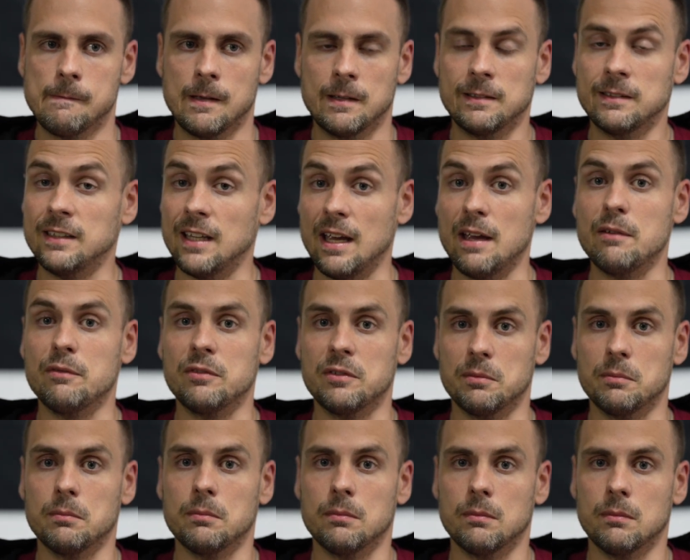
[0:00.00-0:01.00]
saved
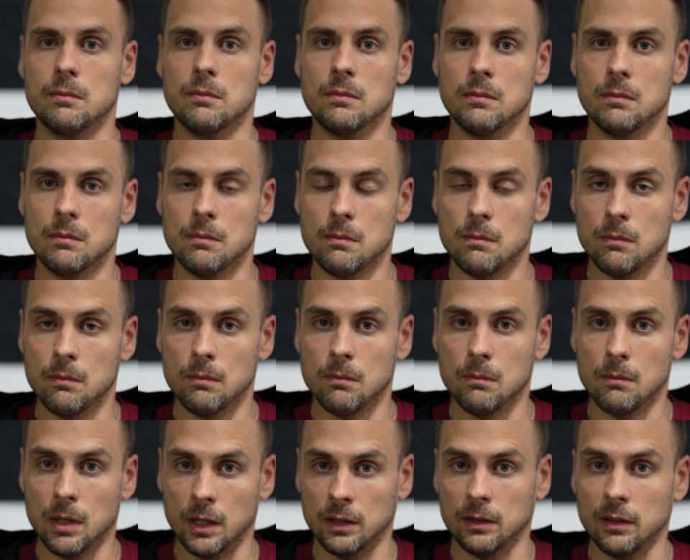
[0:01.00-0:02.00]

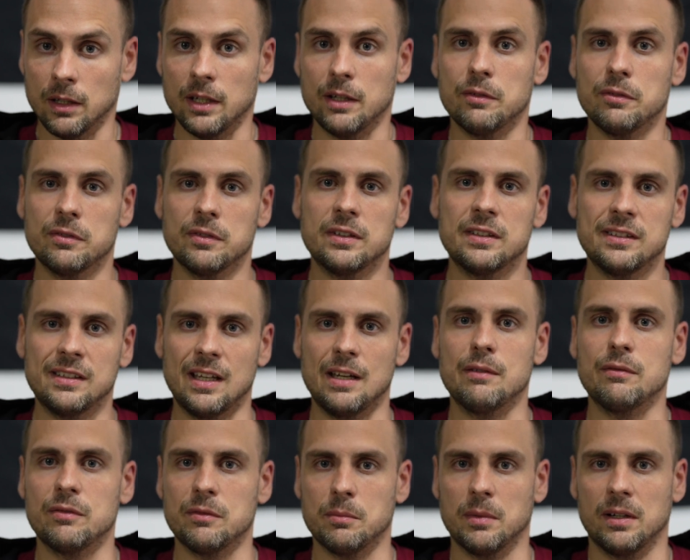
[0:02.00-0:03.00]
my life,
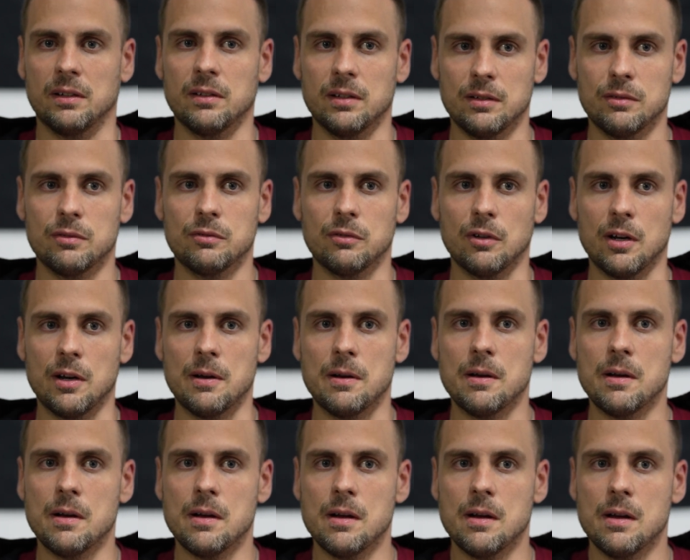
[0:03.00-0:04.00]
saved my life, right?
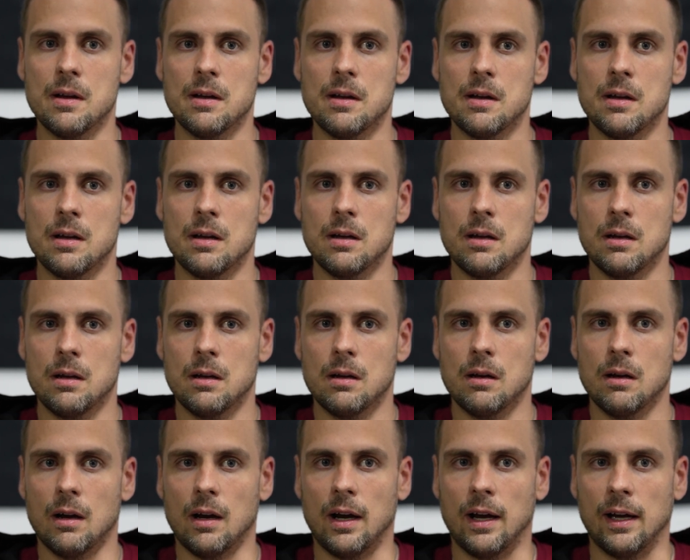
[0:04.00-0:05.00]

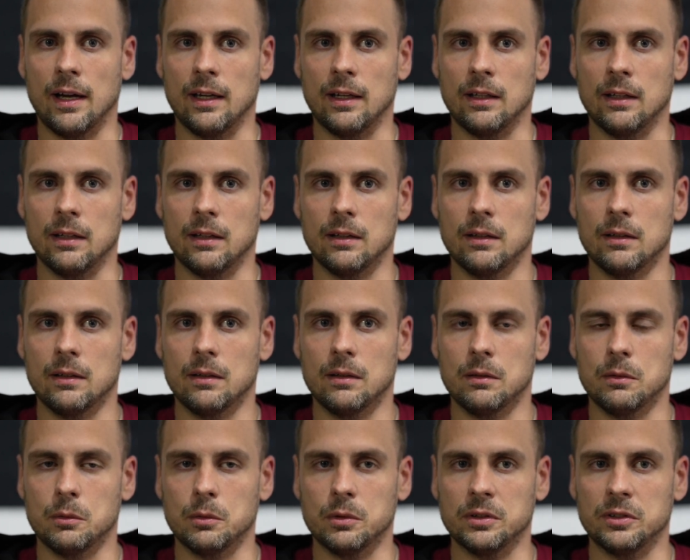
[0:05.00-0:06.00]
I
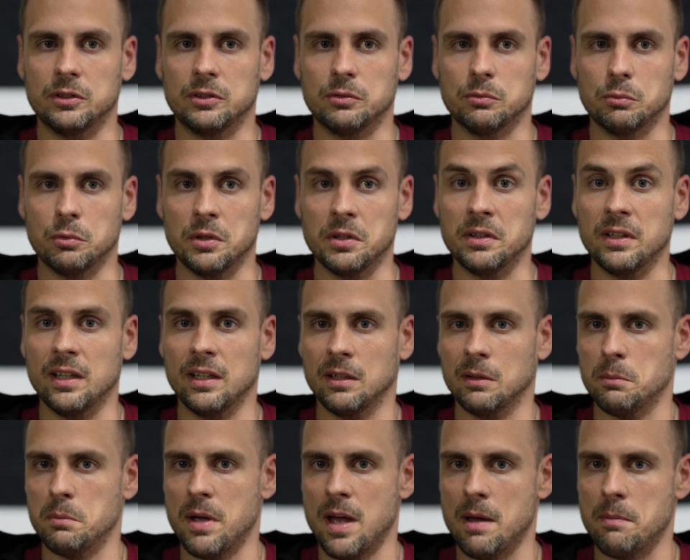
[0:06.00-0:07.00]
was really in
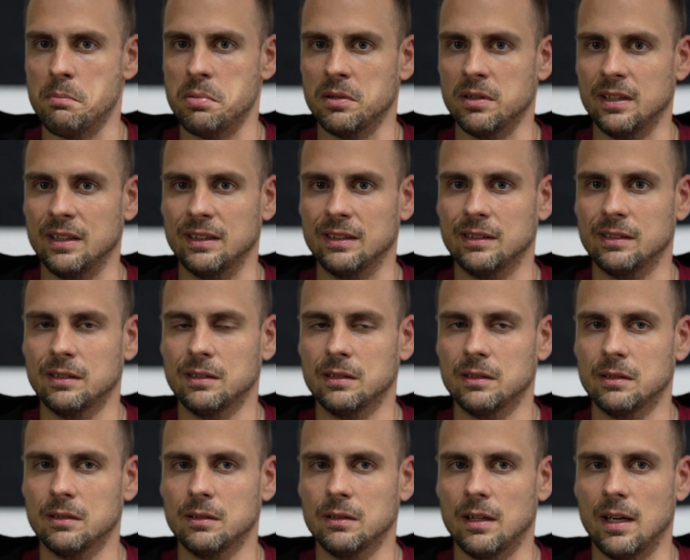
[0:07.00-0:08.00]
a bad place
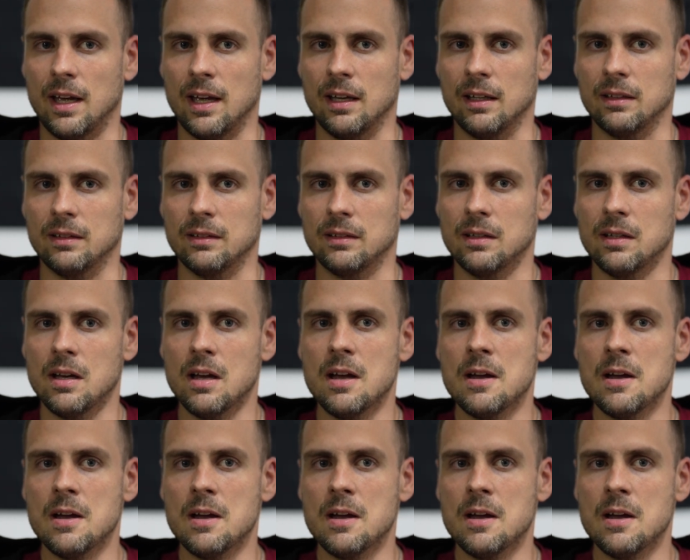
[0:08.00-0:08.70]
and